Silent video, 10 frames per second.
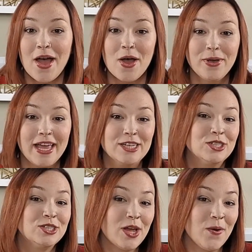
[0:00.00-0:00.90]
Okay,
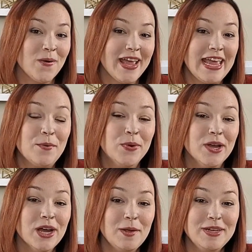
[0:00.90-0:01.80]
so we
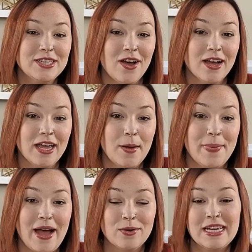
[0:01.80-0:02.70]
are going to be talking
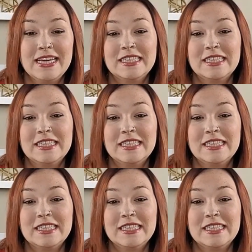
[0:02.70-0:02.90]
about